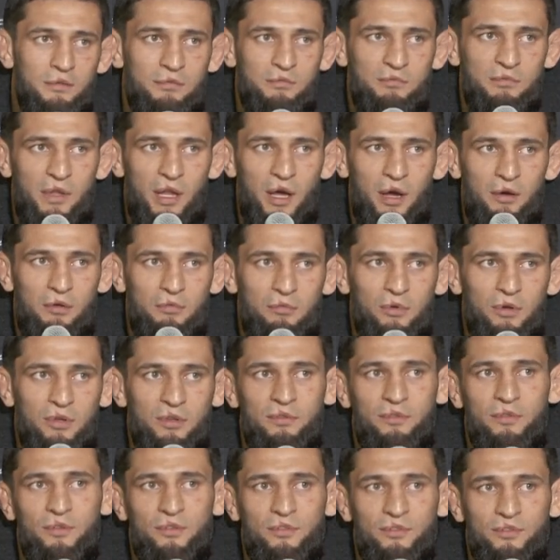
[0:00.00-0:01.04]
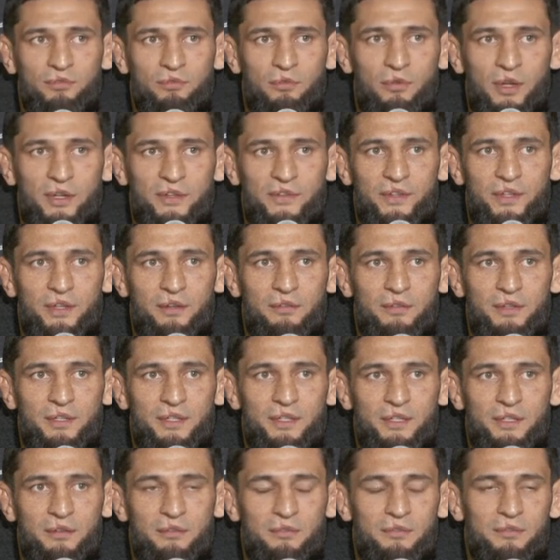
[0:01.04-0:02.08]
No, more focus on
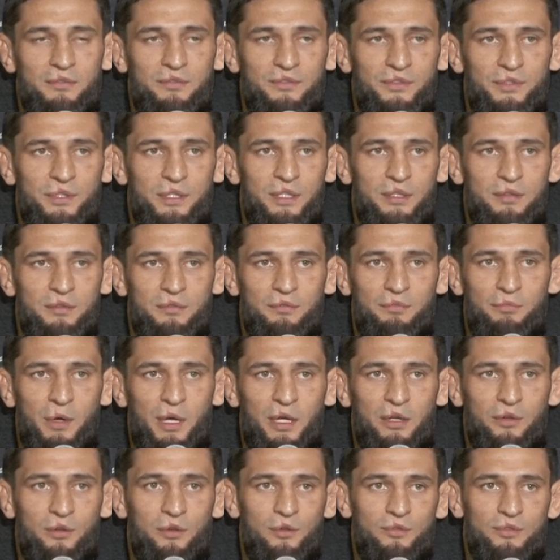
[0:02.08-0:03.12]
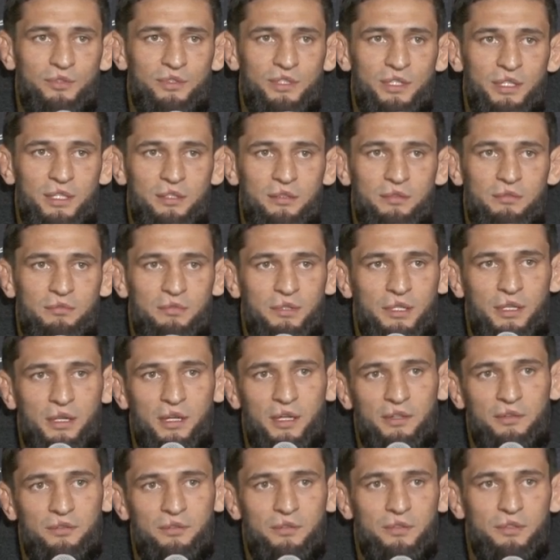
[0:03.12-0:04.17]
170. We'll see if my coach said we
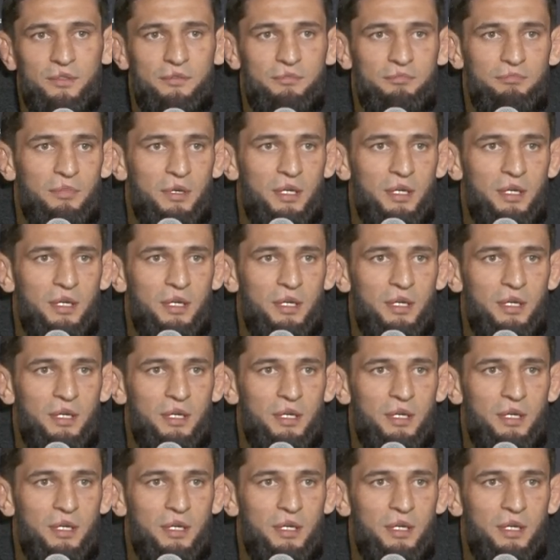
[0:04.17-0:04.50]
can do it.